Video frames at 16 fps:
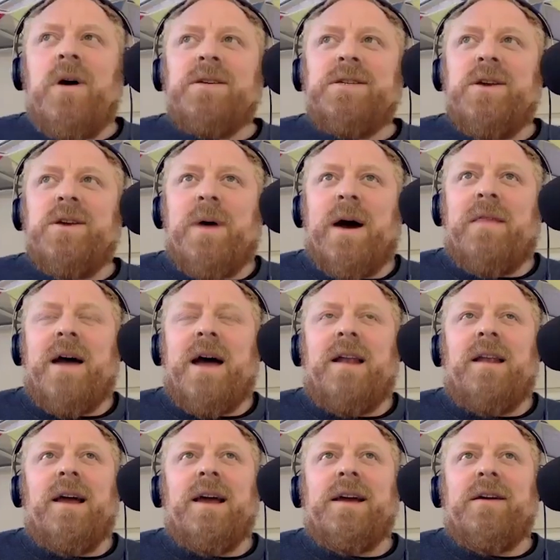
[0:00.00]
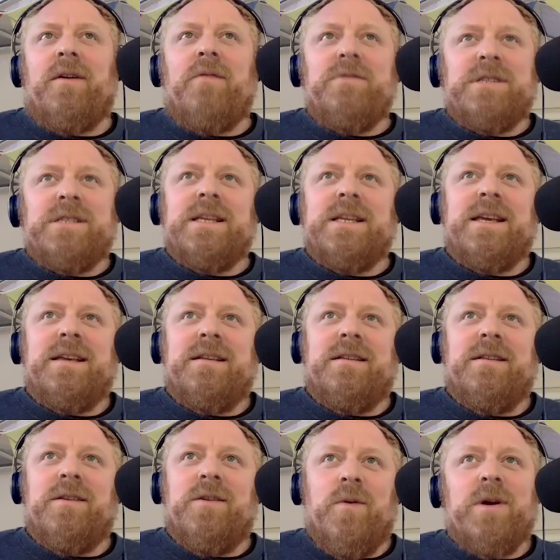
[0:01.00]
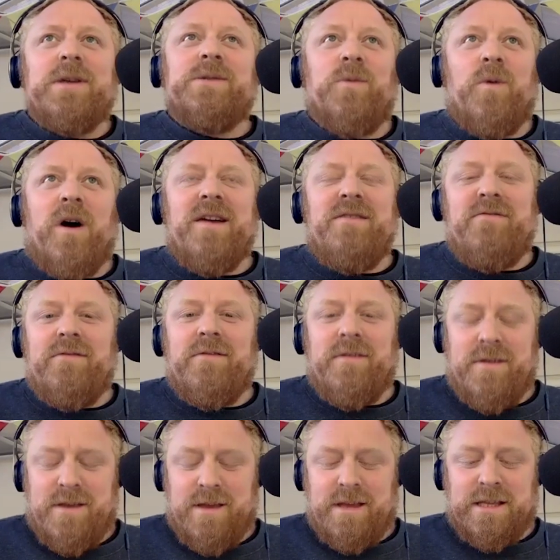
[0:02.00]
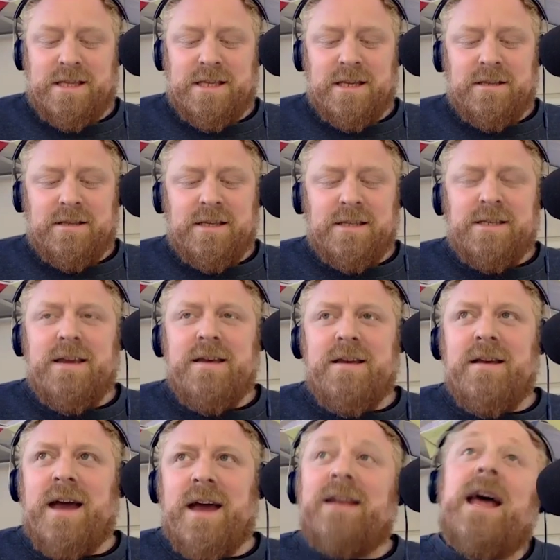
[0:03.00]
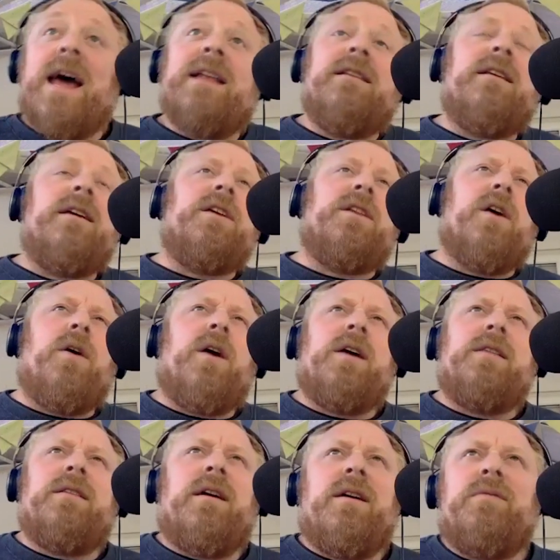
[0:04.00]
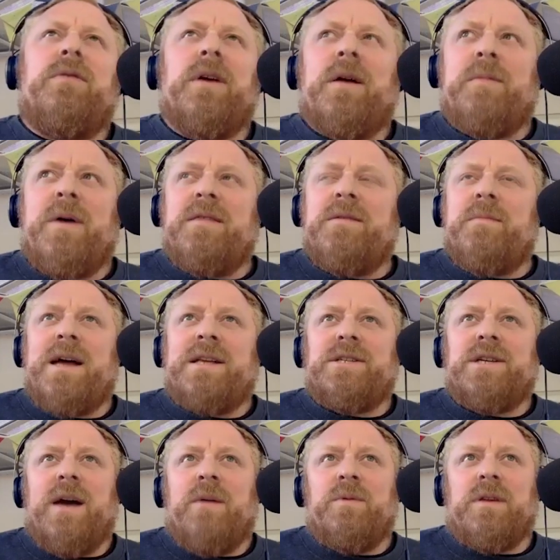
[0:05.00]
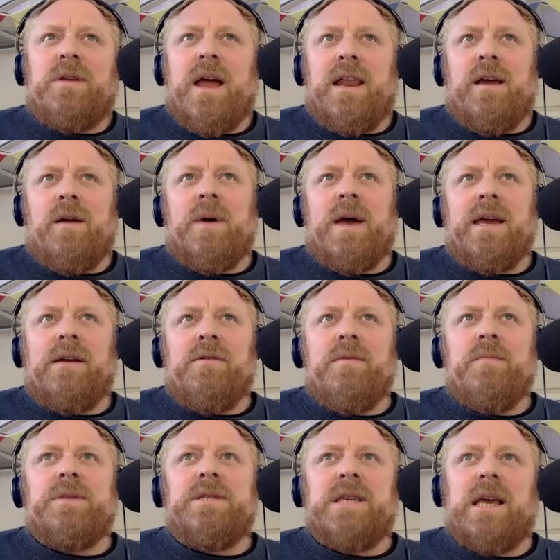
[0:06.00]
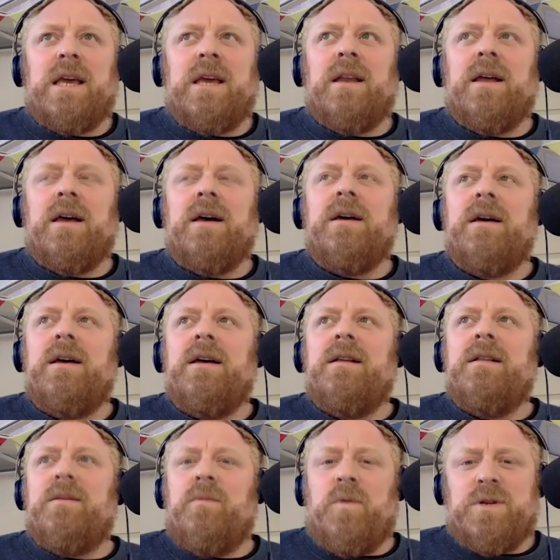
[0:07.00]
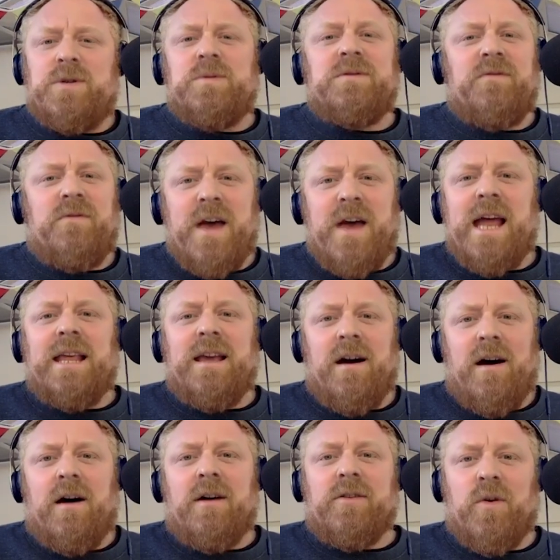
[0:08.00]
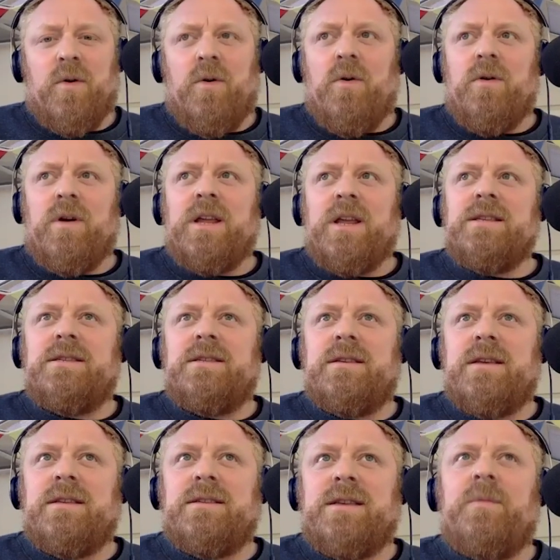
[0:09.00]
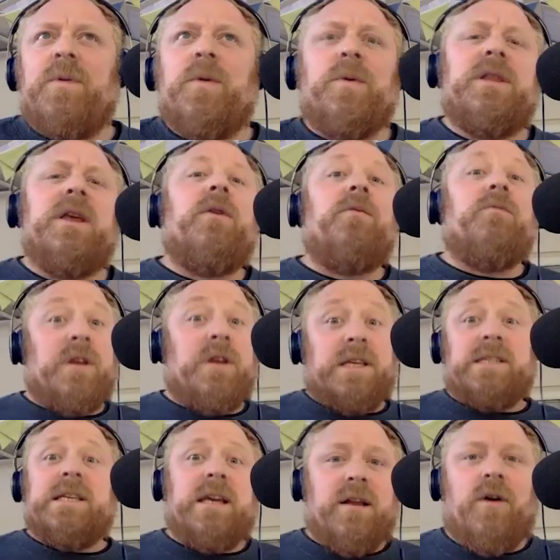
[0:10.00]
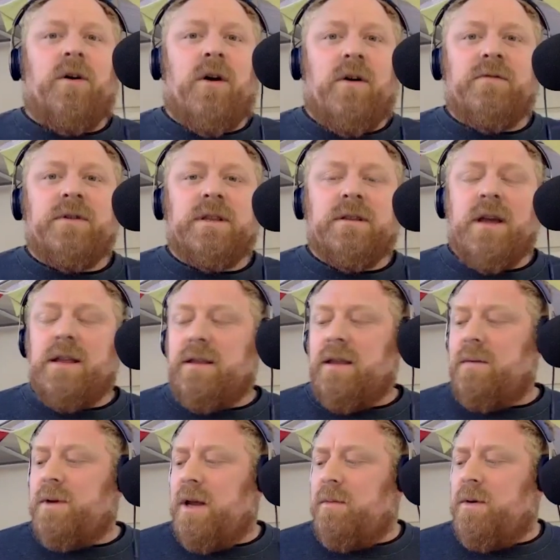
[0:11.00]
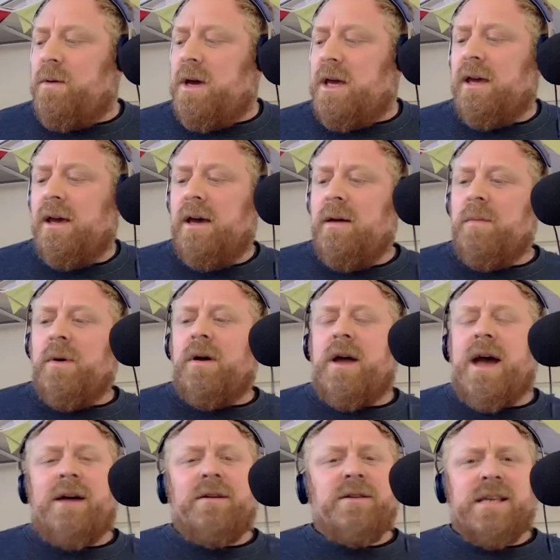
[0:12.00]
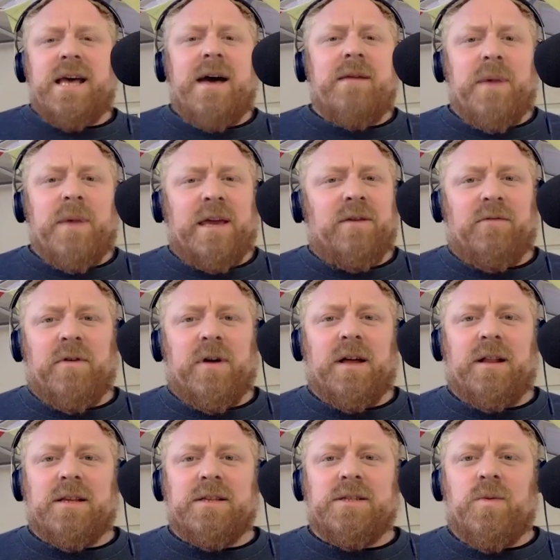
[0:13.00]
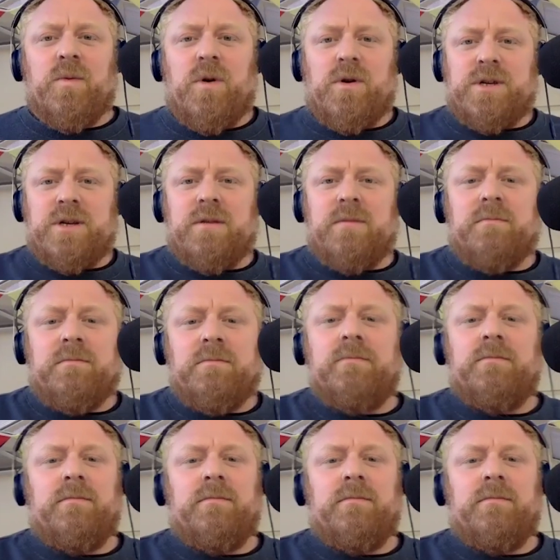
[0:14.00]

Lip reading: ask you about that. Like, obviously, you're his wife. Does it? And I think about the match he had with Kenny Omega in particular, which was fairly hardcore, and it's something we don't really see a lot of in WWE. But how does that make you feel as you watch him